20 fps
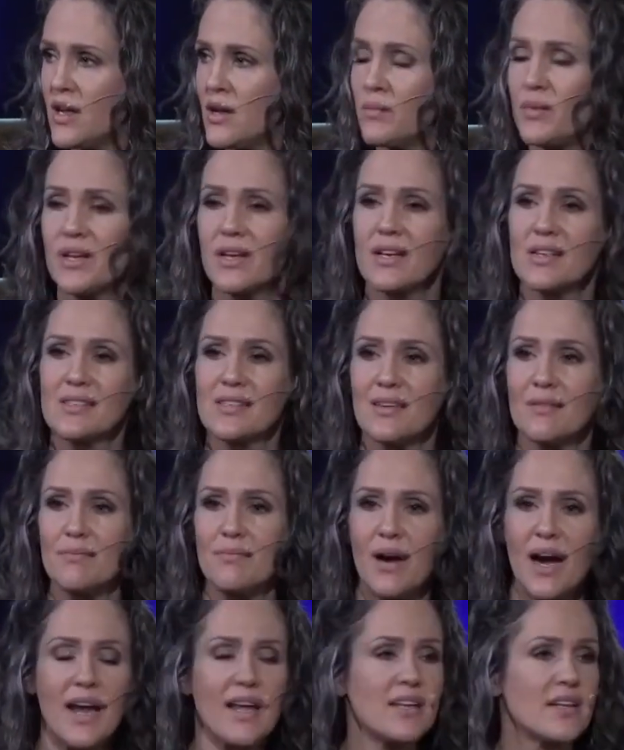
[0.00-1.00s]
because
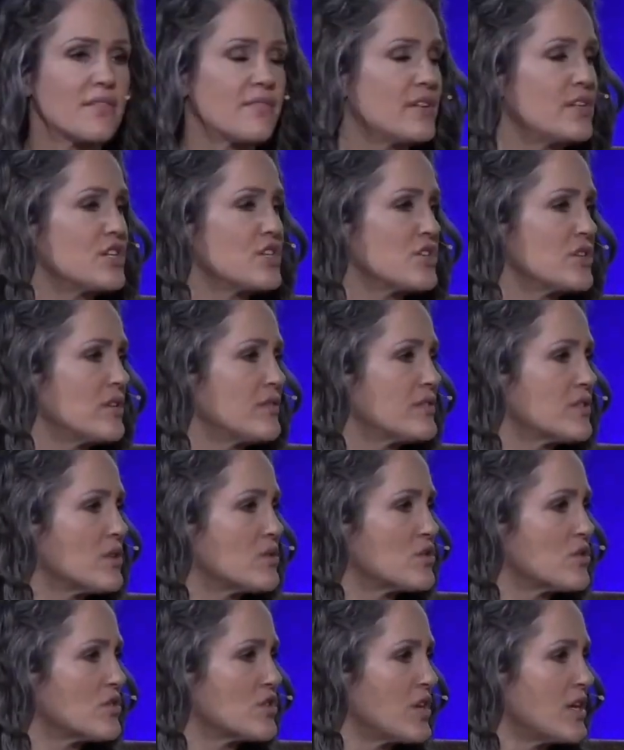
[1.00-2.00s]
my definition definition of
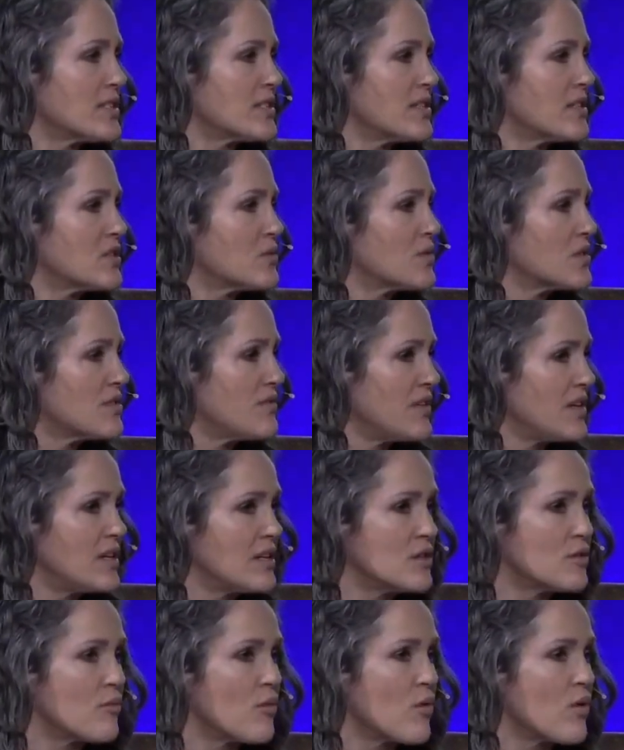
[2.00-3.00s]
social justice was
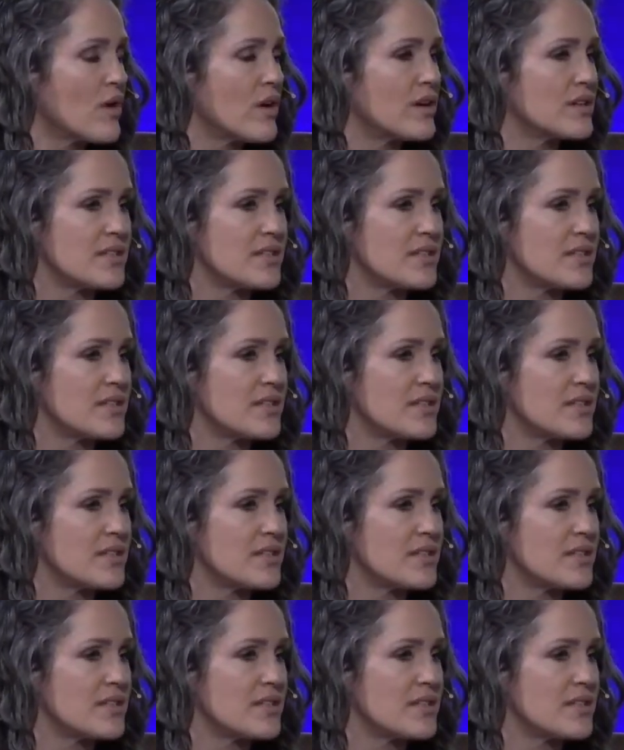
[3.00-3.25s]
feeding the poor,